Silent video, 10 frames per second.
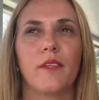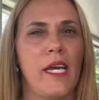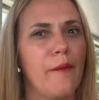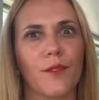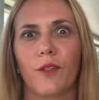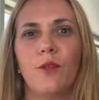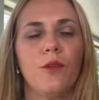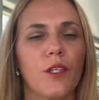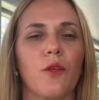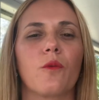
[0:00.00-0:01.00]

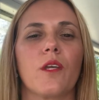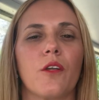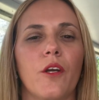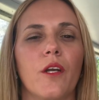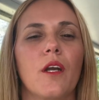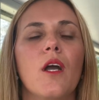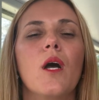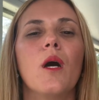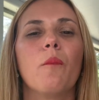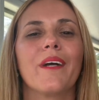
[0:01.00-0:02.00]
absolutely, you can get hurt.
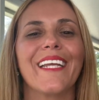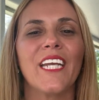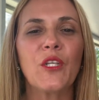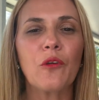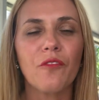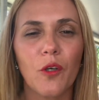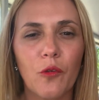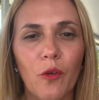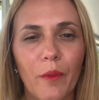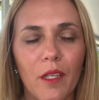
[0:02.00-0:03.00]
But in your
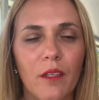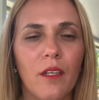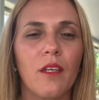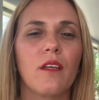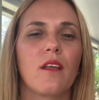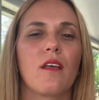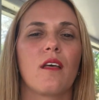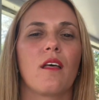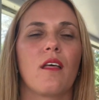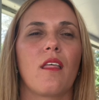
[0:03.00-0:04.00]
vulnerability,
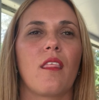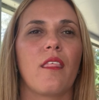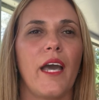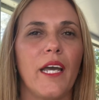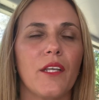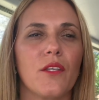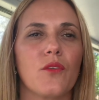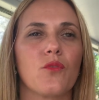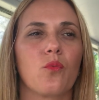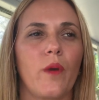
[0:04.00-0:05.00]
that
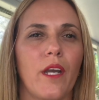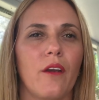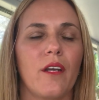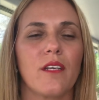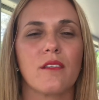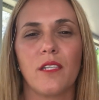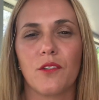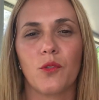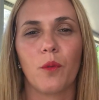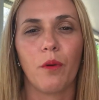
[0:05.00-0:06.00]
is where it
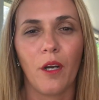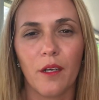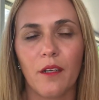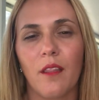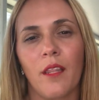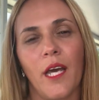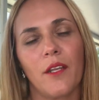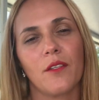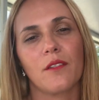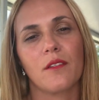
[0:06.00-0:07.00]
sets you apart. That
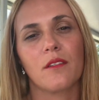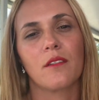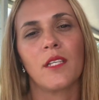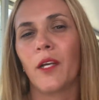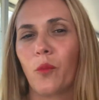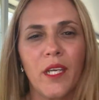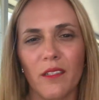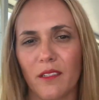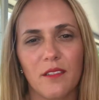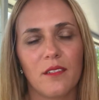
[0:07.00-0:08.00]
is not a
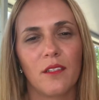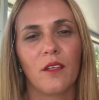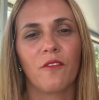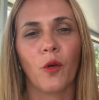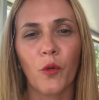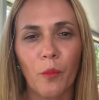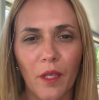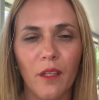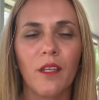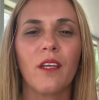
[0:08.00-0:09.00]
weakness.
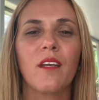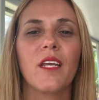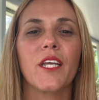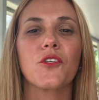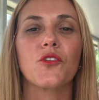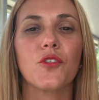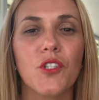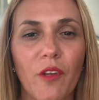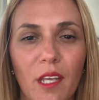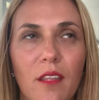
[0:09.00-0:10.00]
Vulnerability is your
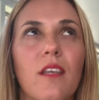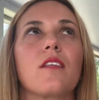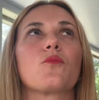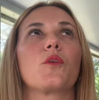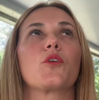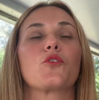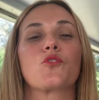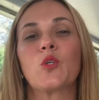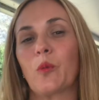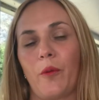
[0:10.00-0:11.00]
strength. It is one of your
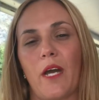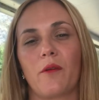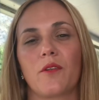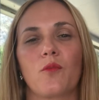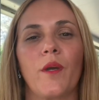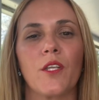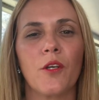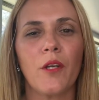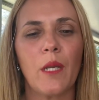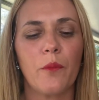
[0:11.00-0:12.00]
superpowers. When
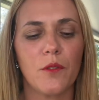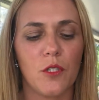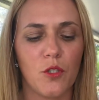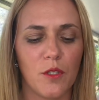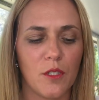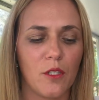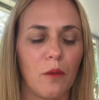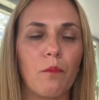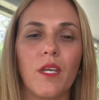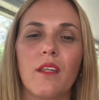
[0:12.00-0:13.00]
you're able to just,
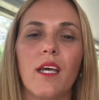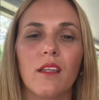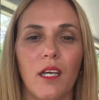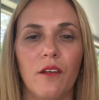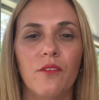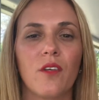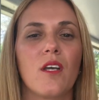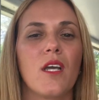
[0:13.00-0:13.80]
be that love,